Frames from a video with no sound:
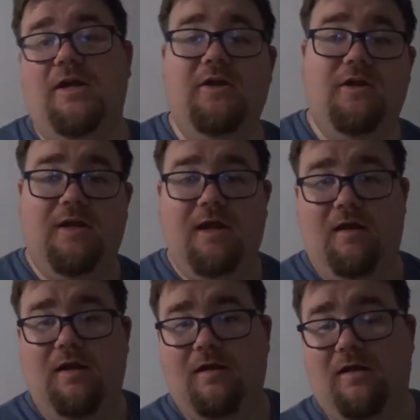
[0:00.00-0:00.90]
You can get
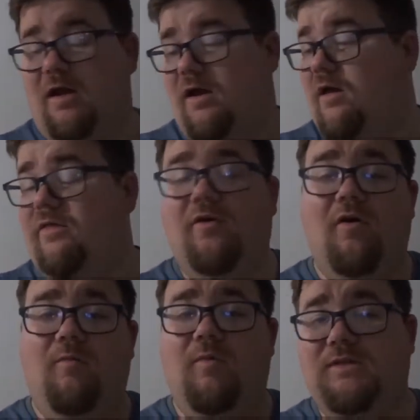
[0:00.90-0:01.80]
like the
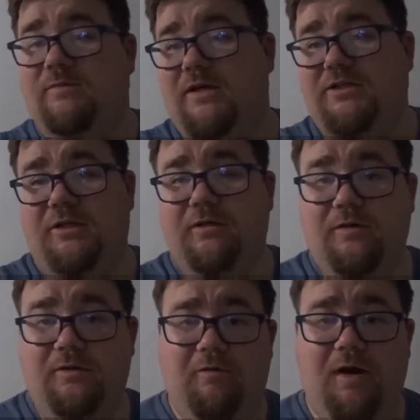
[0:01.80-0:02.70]
Corum one to match
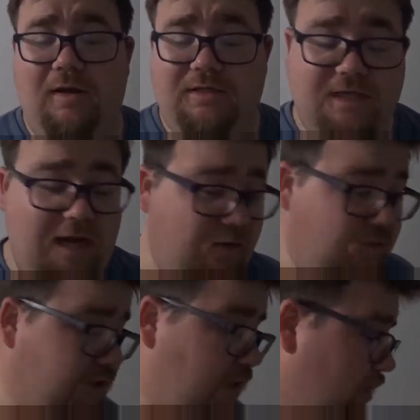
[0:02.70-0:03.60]
your scales.